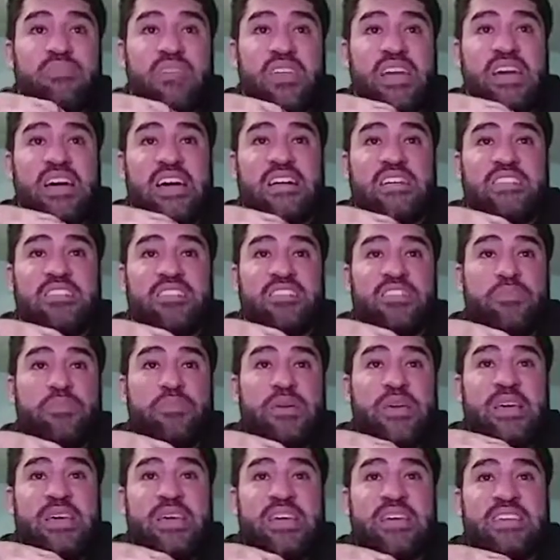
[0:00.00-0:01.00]

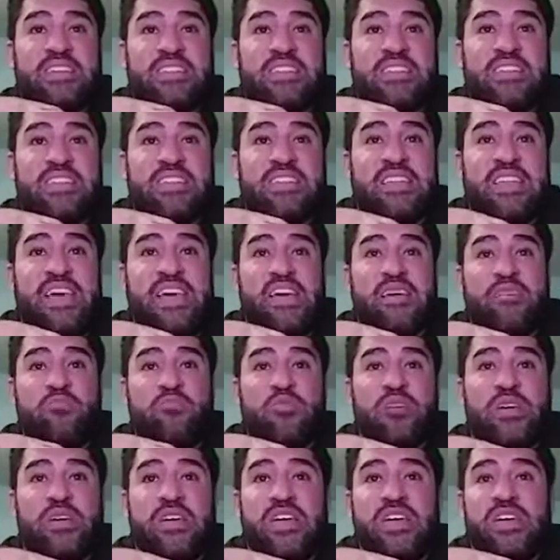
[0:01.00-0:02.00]
LTP is the name
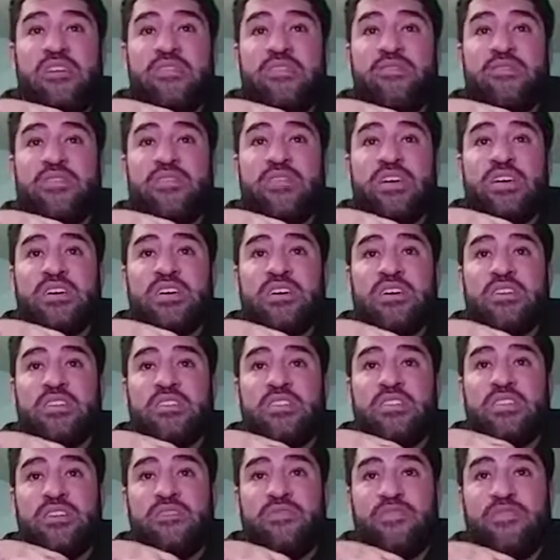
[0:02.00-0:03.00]
we give
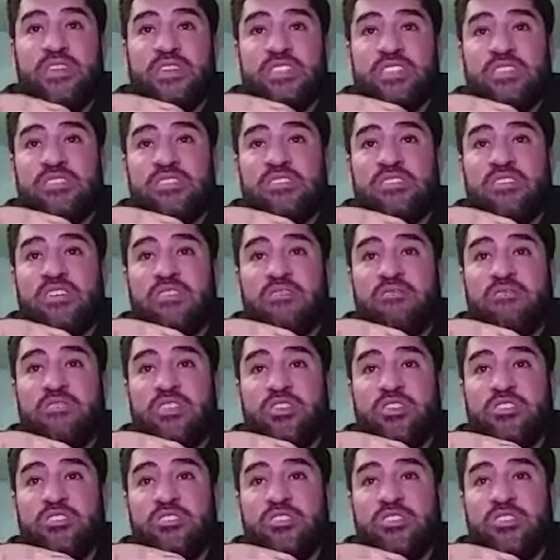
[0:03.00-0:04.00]
the physical
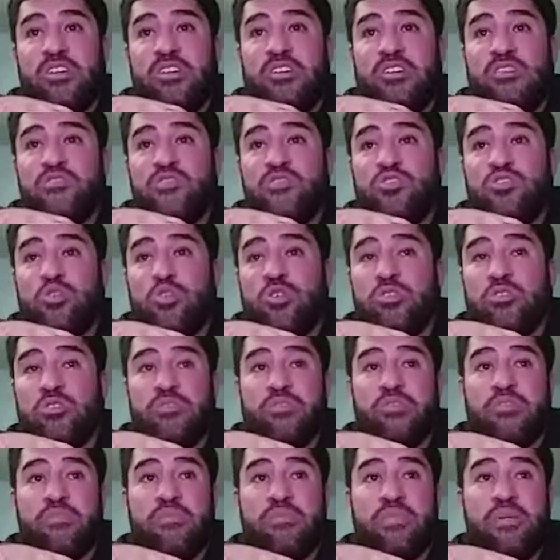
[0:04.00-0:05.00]
conversion of
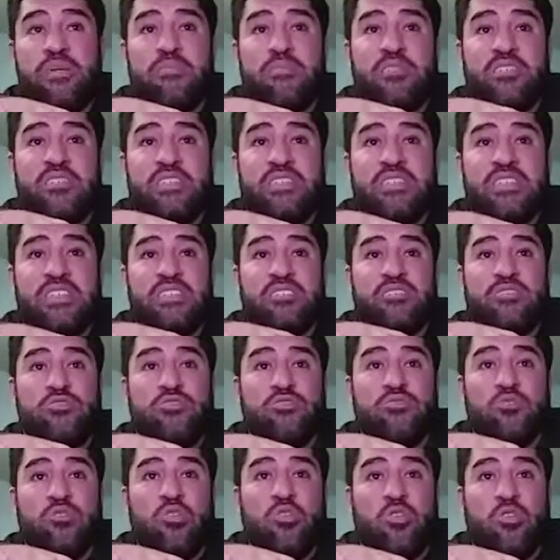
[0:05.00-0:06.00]
short-term memories
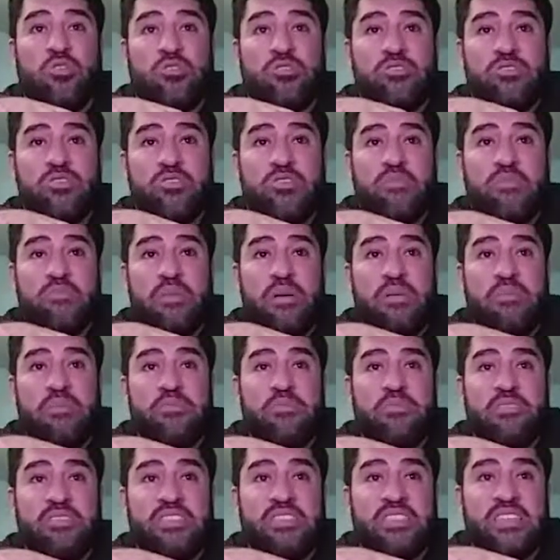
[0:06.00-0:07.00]
into long-term
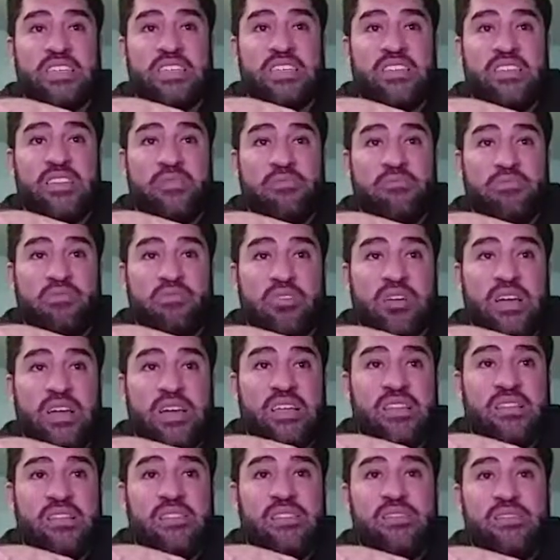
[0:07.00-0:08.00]
memories in the
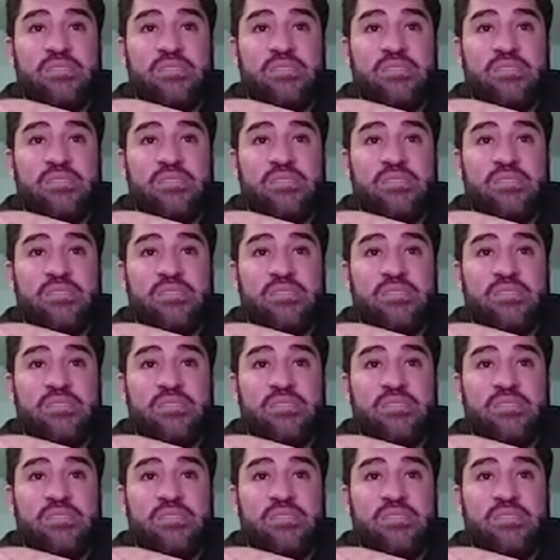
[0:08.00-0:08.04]
brain.